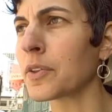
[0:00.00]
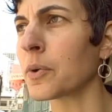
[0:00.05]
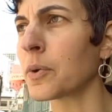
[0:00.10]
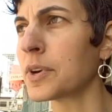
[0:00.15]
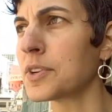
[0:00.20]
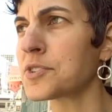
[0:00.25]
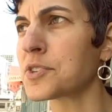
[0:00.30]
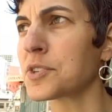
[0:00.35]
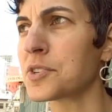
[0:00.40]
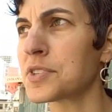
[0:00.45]

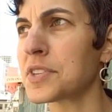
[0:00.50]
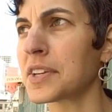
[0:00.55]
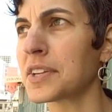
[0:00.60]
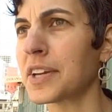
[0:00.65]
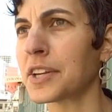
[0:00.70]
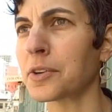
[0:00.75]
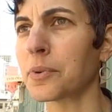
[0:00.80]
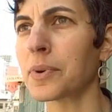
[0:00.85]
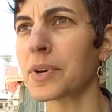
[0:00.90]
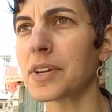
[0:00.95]
oysters,
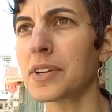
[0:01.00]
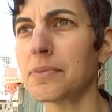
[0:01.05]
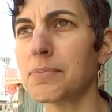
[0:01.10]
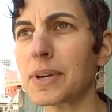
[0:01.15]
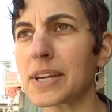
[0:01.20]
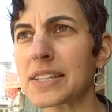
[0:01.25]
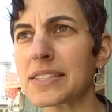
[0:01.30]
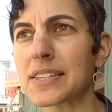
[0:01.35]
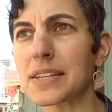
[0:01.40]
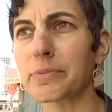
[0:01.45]
I don't want to
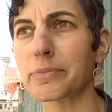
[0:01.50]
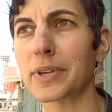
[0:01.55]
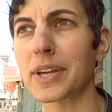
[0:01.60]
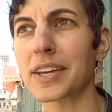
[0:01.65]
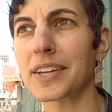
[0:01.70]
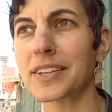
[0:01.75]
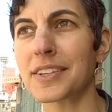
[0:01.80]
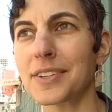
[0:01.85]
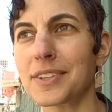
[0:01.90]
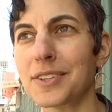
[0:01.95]
make it seem
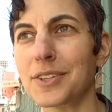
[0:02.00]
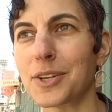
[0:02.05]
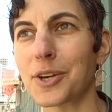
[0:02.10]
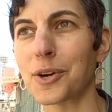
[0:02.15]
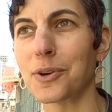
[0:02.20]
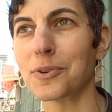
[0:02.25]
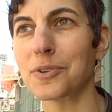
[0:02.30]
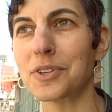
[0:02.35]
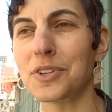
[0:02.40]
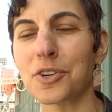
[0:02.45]
like
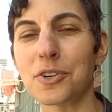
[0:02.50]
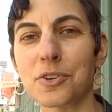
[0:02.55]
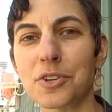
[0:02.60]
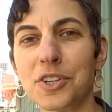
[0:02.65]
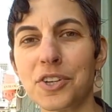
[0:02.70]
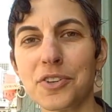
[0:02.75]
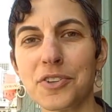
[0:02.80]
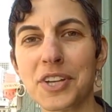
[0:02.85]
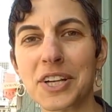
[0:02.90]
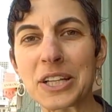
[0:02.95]
you're
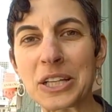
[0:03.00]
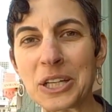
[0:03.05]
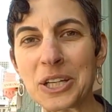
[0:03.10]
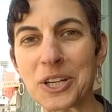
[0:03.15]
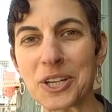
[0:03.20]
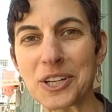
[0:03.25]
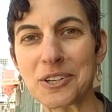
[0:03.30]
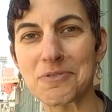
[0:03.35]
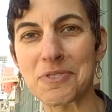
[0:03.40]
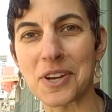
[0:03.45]
in the
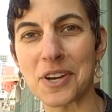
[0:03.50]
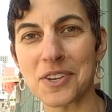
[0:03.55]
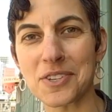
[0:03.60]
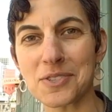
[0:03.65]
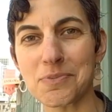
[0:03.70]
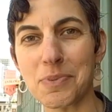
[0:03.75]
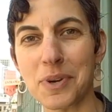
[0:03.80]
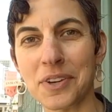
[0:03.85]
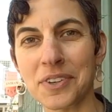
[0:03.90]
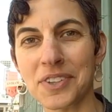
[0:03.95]
clear if they all
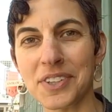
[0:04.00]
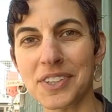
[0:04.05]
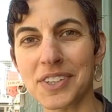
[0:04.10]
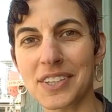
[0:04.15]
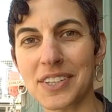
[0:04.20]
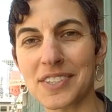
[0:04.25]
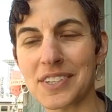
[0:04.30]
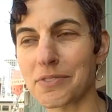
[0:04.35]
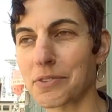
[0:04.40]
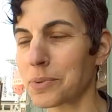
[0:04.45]
smell good,
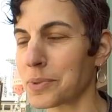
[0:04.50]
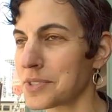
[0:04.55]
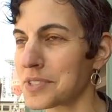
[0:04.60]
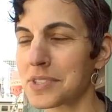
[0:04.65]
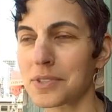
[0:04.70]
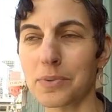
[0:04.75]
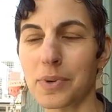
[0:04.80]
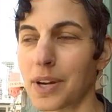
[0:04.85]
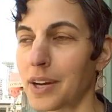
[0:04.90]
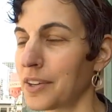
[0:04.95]
because every once
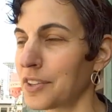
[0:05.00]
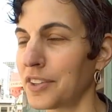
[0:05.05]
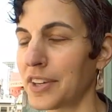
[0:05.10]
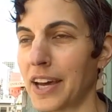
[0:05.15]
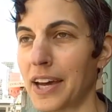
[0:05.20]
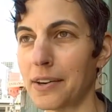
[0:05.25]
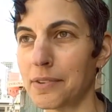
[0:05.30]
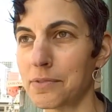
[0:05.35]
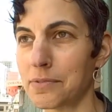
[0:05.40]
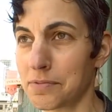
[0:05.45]
in a while you'll
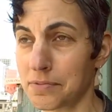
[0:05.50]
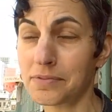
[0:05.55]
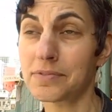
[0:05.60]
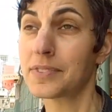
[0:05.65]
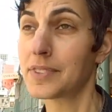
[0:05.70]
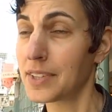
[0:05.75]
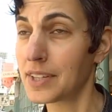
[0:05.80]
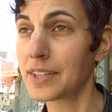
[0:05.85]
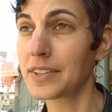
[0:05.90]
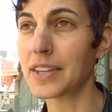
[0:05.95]
have
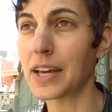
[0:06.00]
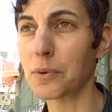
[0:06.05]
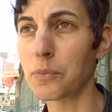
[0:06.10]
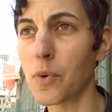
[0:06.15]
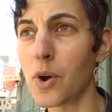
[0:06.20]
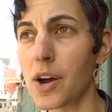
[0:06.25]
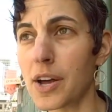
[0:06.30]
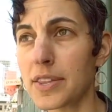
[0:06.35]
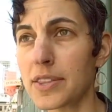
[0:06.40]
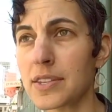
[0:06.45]
that
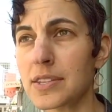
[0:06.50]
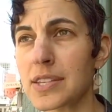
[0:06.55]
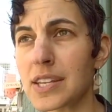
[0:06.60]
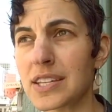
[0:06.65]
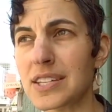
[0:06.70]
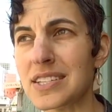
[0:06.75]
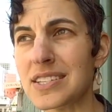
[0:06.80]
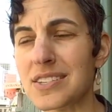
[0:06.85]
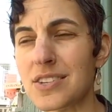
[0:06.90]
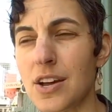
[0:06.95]
one
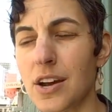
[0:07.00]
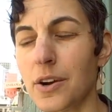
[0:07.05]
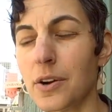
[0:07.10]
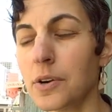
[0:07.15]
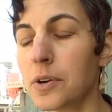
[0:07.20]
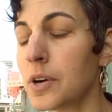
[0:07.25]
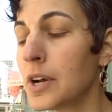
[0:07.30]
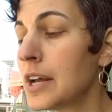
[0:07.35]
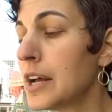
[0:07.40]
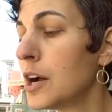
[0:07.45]
you didn't
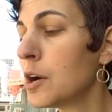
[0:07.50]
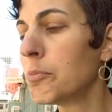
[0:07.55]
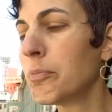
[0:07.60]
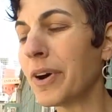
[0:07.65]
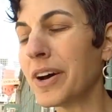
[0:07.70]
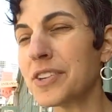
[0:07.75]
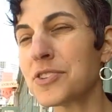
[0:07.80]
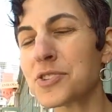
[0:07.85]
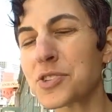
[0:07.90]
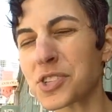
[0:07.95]
know.
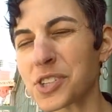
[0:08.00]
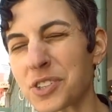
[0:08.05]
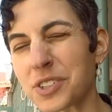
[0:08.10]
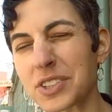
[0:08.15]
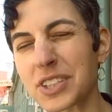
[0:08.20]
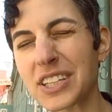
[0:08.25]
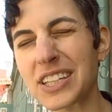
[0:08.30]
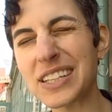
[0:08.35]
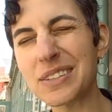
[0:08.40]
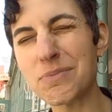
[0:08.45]
But
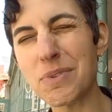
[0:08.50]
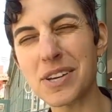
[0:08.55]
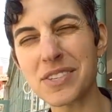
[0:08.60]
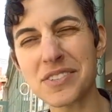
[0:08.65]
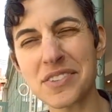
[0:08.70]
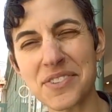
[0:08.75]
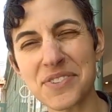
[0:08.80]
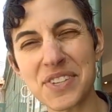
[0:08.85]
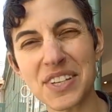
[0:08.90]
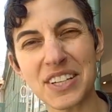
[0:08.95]
certainly
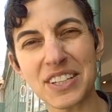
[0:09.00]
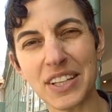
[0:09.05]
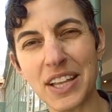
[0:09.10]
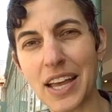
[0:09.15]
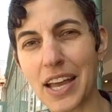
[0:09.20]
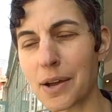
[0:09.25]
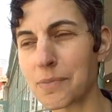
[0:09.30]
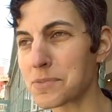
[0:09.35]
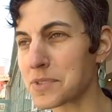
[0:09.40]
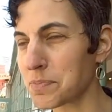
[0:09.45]
mussels and
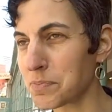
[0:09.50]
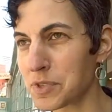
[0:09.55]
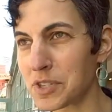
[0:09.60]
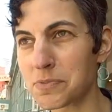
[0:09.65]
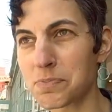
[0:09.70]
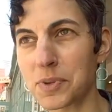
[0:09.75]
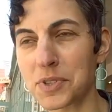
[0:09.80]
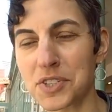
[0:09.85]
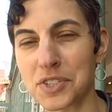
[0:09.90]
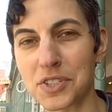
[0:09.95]
clams,
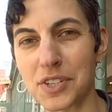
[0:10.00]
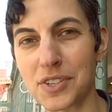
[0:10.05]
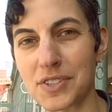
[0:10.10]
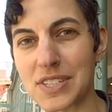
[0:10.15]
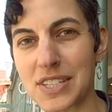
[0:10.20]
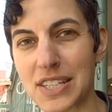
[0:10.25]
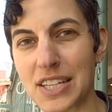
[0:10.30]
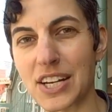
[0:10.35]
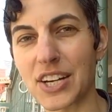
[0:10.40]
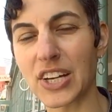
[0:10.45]
just put your
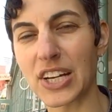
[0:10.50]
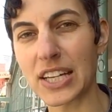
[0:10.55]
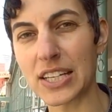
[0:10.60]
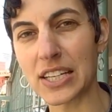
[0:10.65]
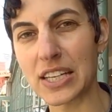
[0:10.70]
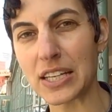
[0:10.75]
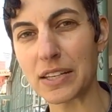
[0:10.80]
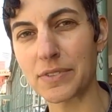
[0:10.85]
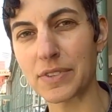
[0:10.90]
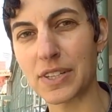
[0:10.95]
nose in there and
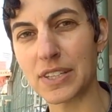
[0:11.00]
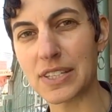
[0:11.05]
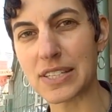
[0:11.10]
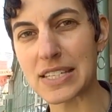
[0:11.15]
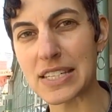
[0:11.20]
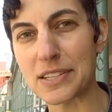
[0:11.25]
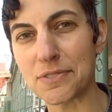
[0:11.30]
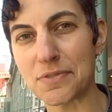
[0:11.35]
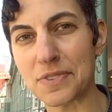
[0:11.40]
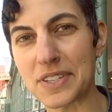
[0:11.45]
give it a
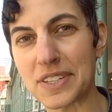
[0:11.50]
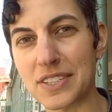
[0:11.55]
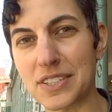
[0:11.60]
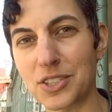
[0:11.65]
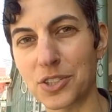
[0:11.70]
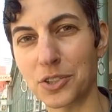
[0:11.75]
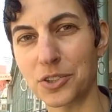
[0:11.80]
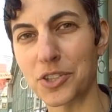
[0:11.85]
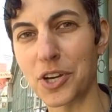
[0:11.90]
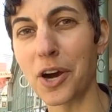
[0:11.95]
sniff, and
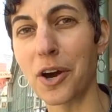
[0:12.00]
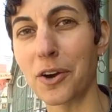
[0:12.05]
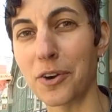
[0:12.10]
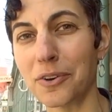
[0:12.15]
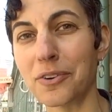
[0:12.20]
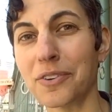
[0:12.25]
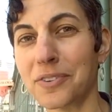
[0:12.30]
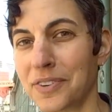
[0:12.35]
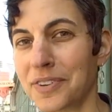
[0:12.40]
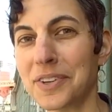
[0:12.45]
you'll
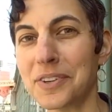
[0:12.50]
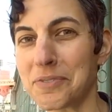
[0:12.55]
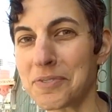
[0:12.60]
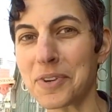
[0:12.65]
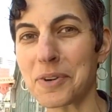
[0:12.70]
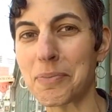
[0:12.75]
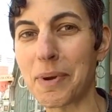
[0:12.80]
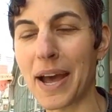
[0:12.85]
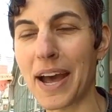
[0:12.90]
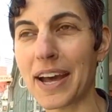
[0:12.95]
know if
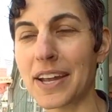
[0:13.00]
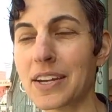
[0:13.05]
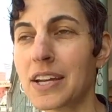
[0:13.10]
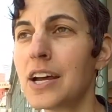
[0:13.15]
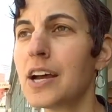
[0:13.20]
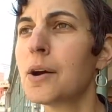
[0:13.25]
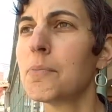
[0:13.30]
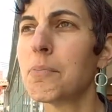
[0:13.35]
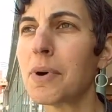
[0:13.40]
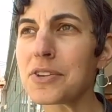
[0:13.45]
they're bad.
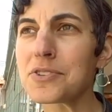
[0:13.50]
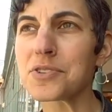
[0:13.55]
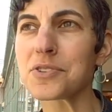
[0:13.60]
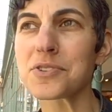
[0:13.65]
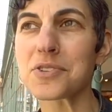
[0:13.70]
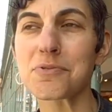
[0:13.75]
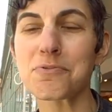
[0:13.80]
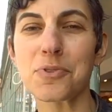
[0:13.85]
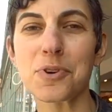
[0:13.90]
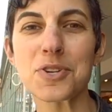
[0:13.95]

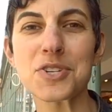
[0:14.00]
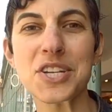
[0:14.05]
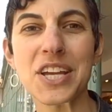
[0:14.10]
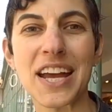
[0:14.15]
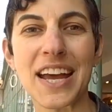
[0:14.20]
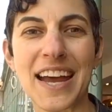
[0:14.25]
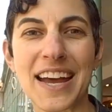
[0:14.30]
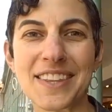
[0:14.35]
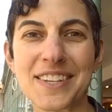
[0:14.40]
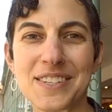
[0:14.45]
Mussels,
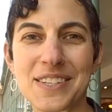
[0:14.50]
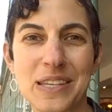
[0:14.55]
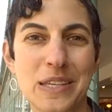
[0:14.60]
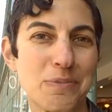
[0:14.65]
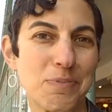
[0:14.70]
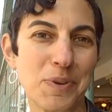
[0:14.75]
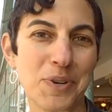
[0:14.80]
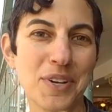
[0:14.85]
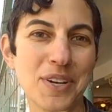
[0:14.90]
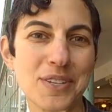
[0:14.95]
unfortunately, I had this
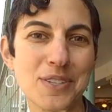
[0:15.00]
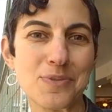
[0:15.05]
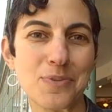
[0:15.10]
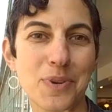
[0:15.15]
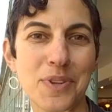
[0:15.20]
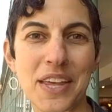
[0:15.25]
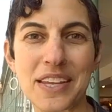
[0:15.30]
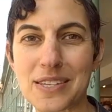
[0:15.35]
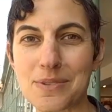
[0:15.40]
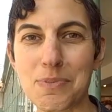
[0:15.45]
experience
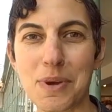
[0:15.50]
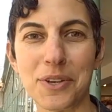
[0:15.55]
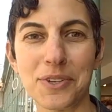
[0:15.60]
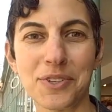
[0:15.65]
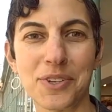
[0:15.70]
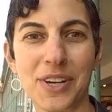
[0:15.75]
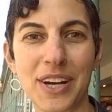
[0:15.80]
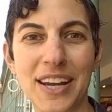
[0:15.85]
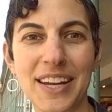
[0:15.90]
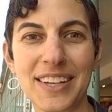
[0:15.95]
where they smelled
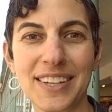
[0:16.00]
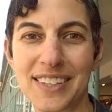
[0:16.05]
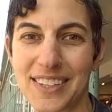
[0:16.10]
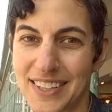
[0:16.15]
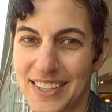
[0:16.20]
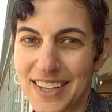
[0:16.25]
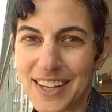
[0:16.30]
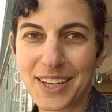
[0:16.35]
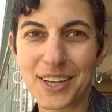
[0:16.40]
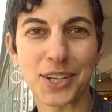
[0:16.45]
great,
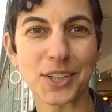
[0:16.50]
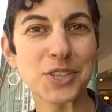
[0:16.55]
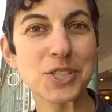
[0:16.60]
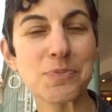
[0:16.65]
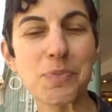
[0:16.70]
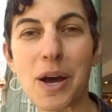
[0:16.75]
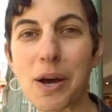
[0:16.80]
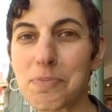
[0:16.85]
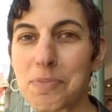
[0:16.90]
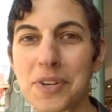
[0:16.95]
cooked
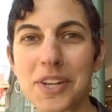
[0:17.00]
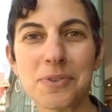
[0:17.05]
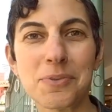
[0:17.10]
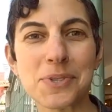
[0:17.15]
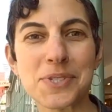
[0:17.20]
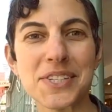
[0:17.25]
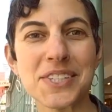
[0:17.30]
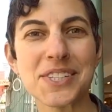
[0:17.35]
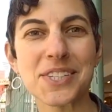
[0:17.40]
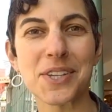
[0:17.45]
them up, and it
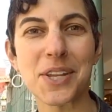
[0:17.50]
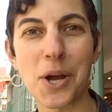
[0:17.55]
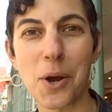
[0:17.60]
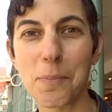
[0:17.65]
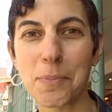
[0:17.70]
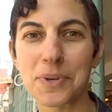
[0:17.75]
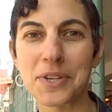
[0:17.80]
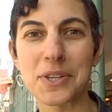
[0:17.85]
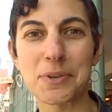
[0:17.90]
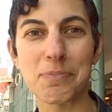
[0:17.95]
wasn't until they
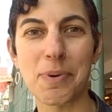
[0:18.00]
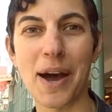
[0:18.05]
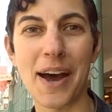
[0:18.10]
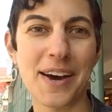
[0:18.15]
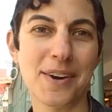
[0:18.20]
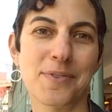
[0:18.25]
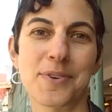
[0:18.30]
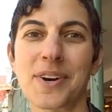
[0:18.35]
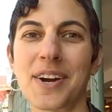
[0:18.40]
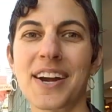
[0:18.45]
opened in the
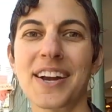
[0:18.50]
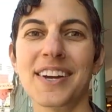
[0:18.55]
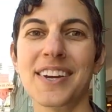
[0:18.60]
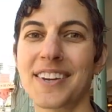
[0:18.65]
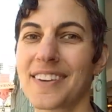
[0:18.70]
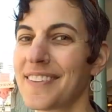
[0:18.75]
pot where